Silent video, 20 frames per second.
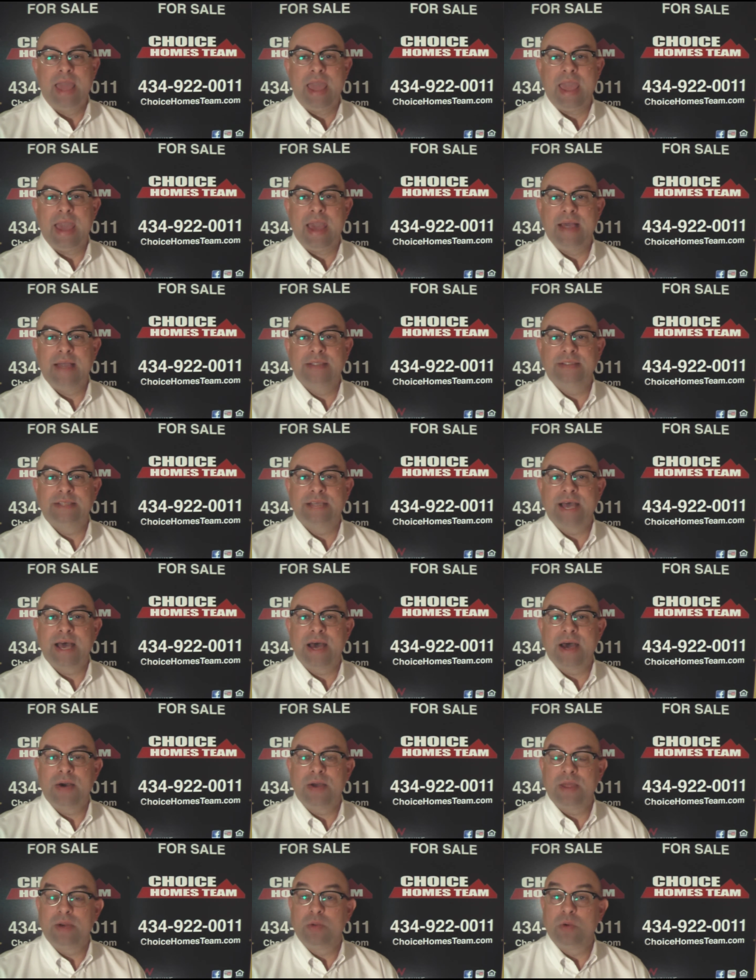And
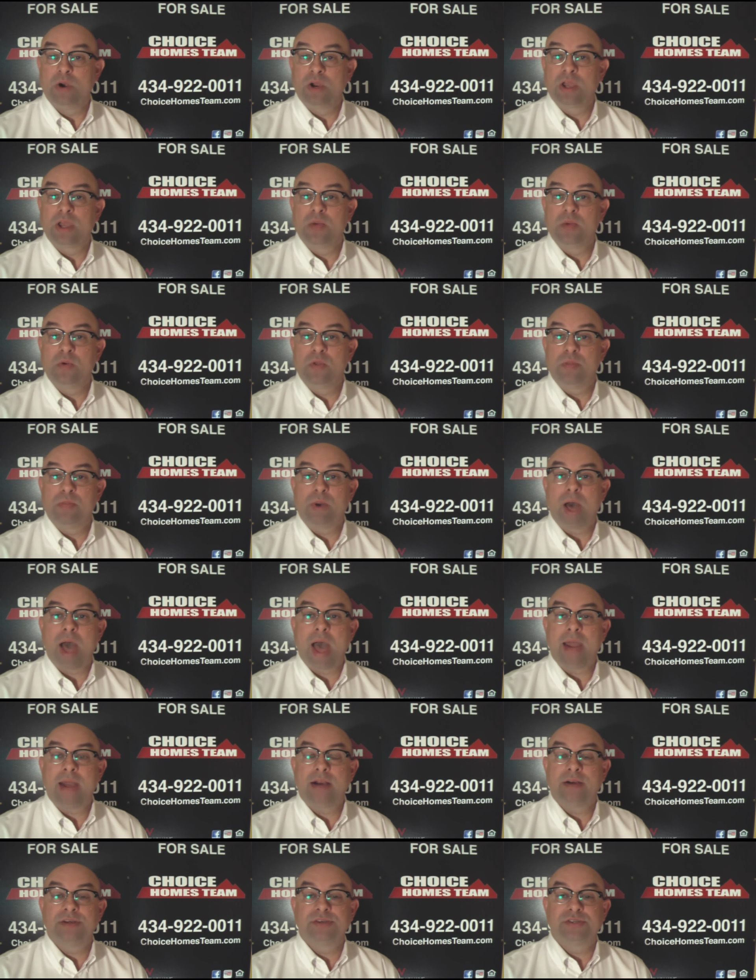in working with
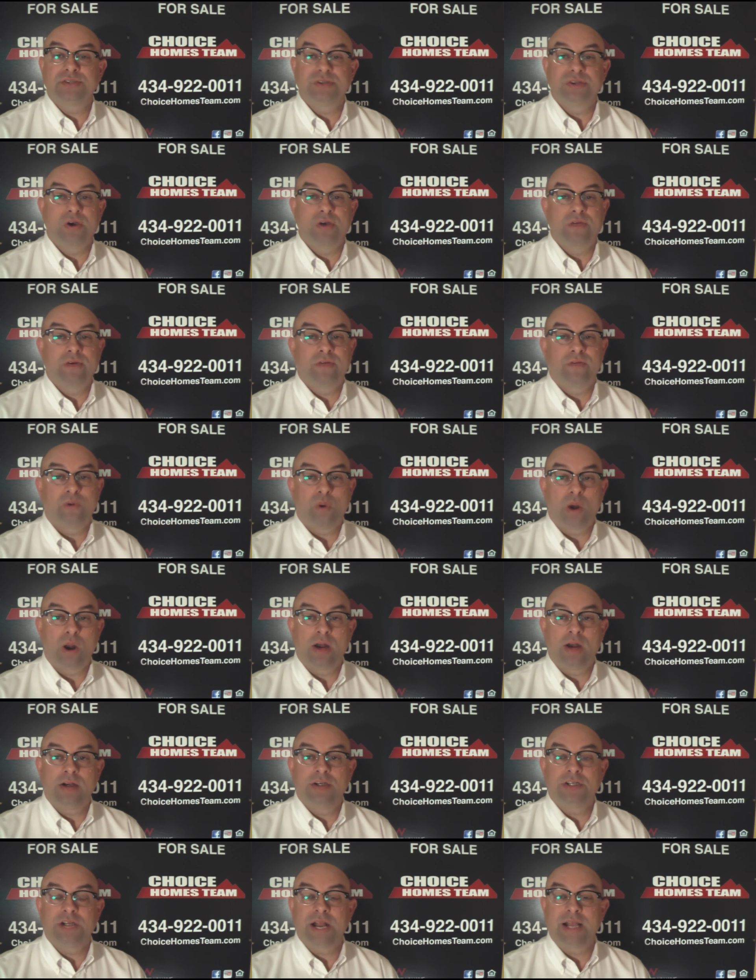buyers in over
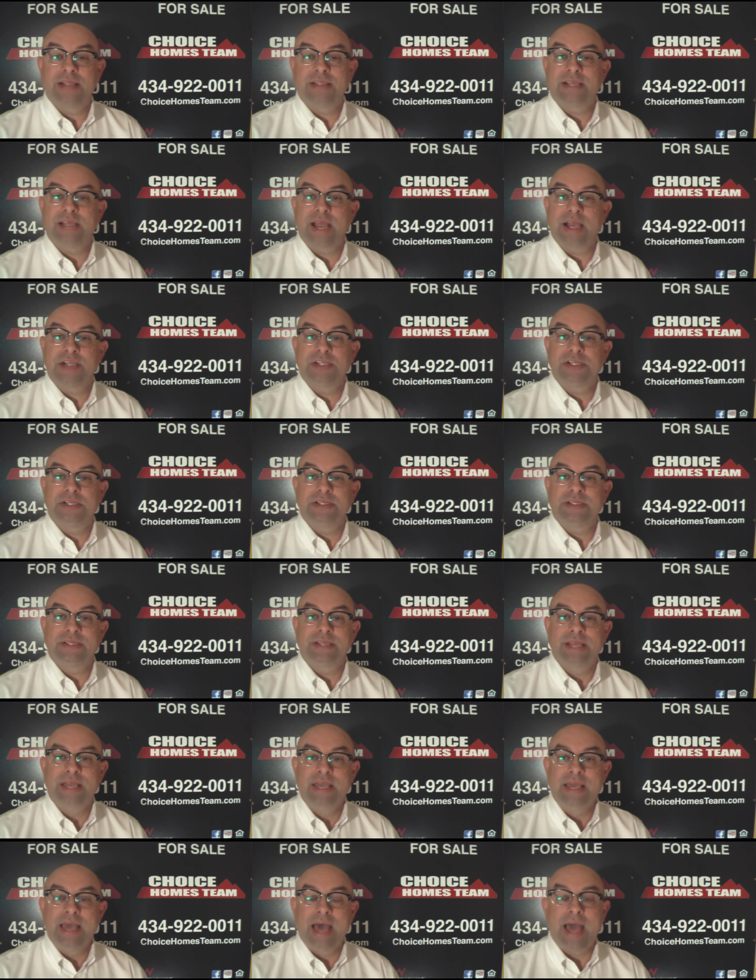400 transactions,
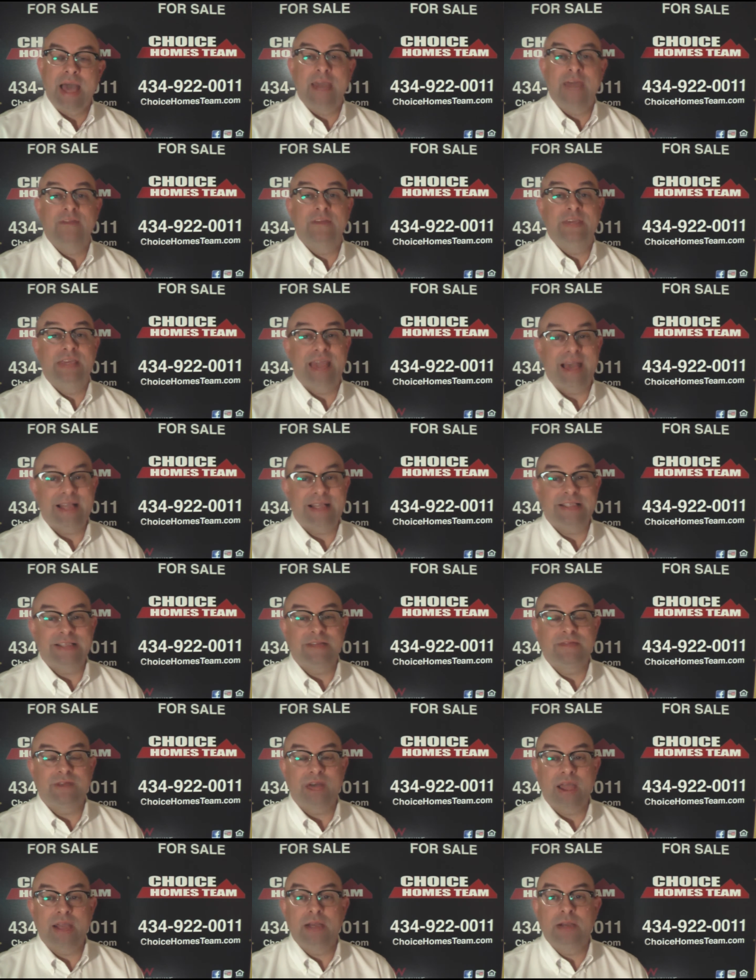I have yet to
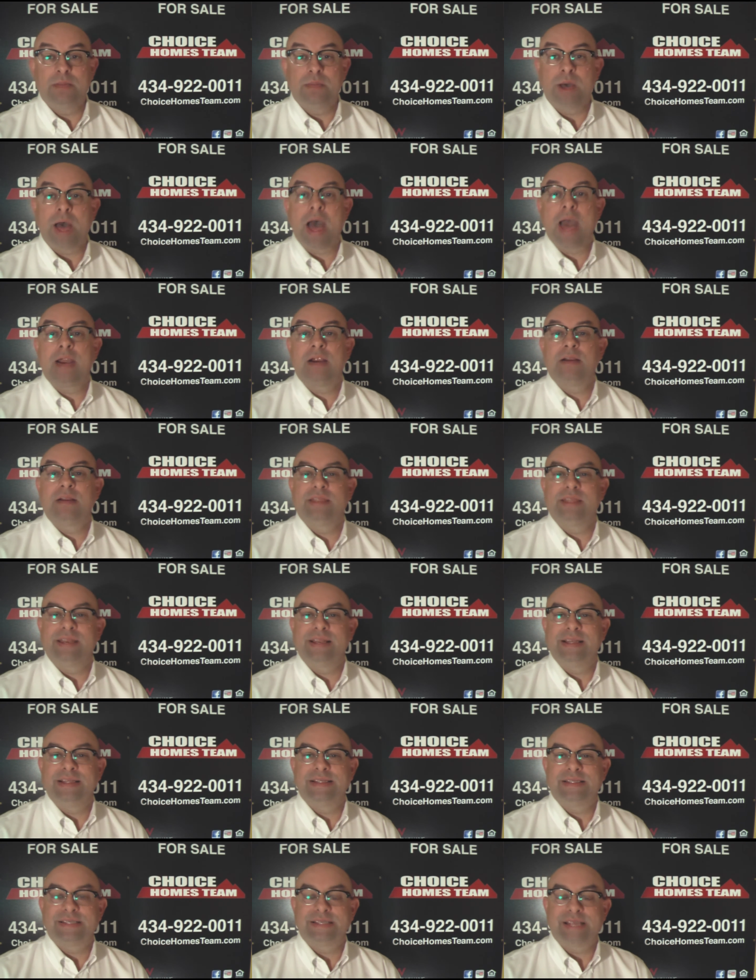find a buyer that has